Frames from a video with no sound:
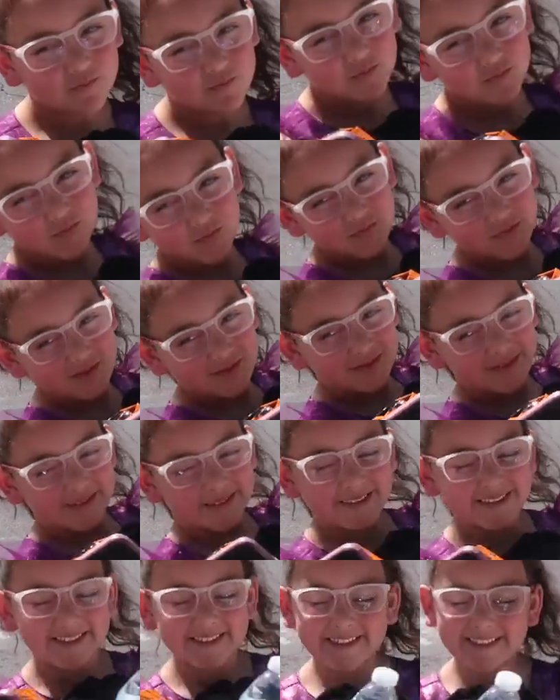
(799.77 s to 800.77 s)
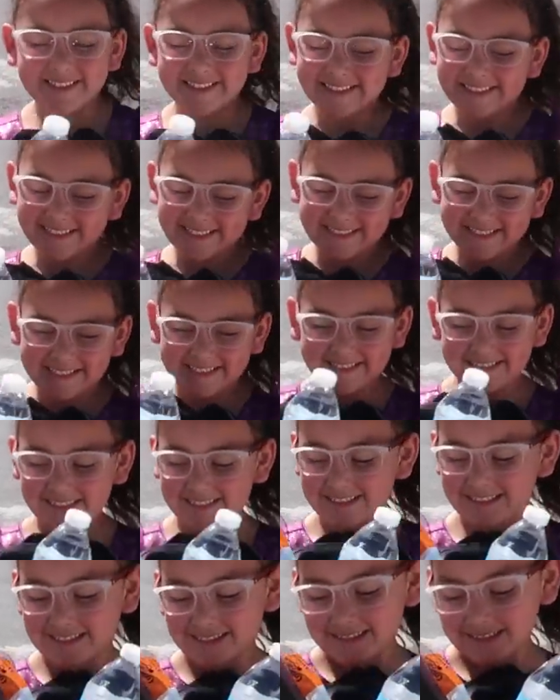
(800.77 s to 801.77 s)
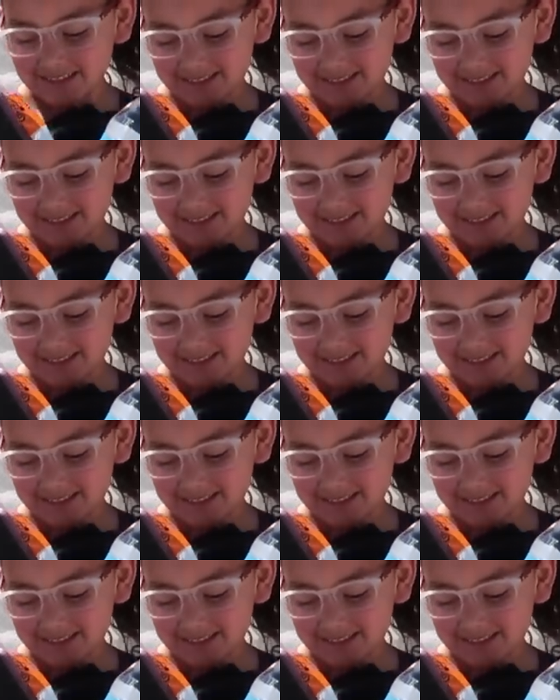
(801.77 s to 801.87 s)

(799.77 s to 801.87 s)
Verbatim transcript: You're so cute, guys. I changed her in a dress